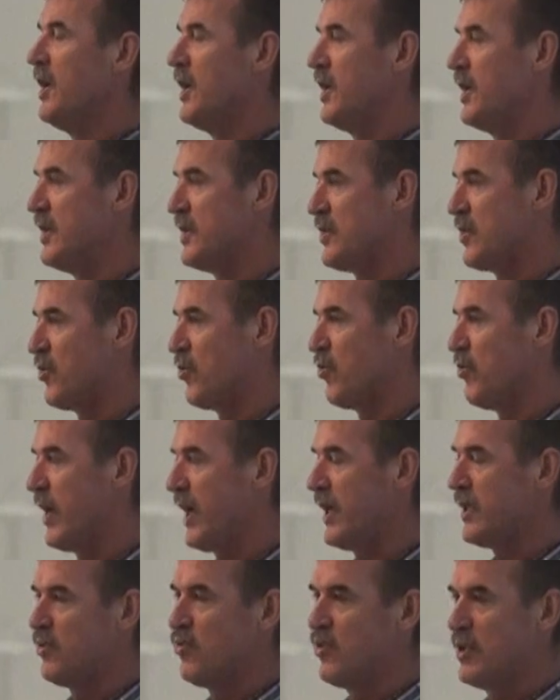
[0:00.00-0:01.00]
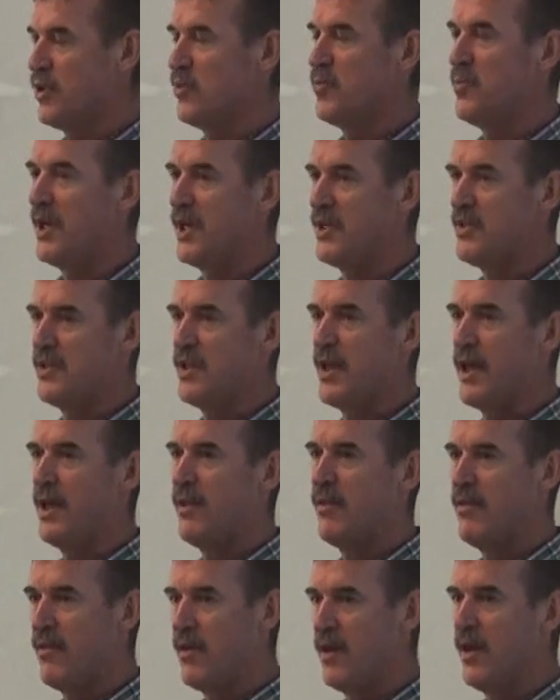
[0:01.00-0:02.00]
is correct, which means that
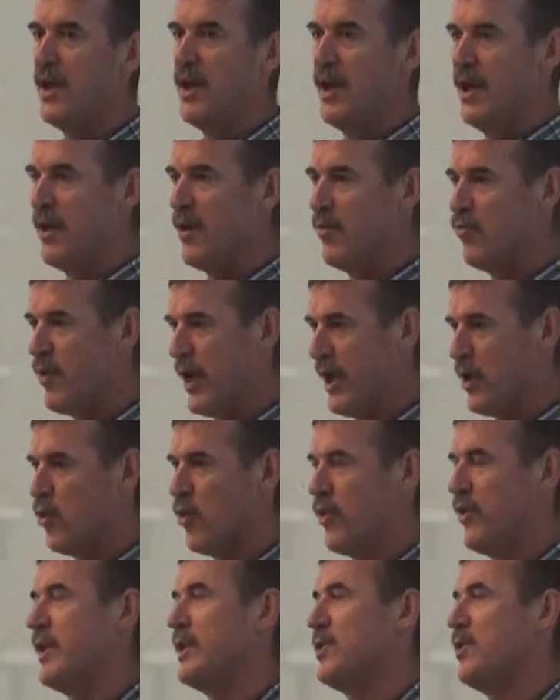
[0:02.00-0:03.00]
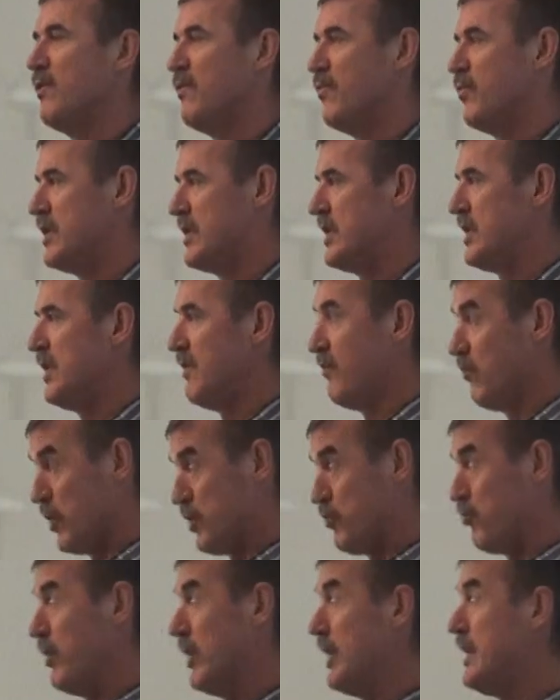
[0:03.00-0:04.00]
the record that you've received
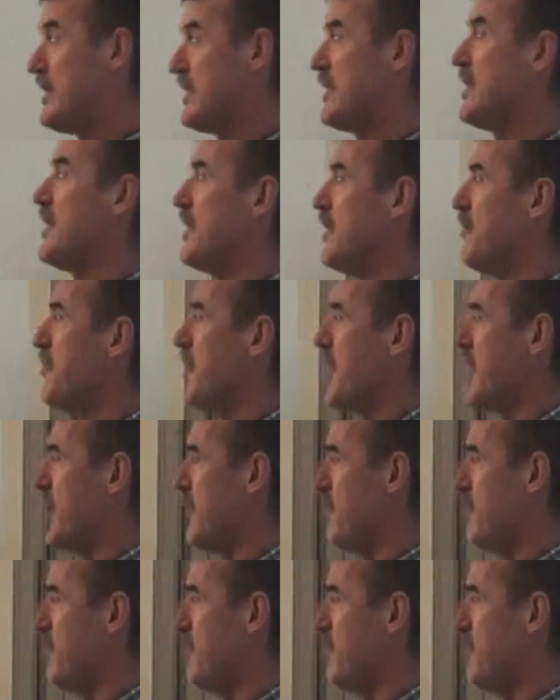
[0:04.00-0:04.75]
was really signed by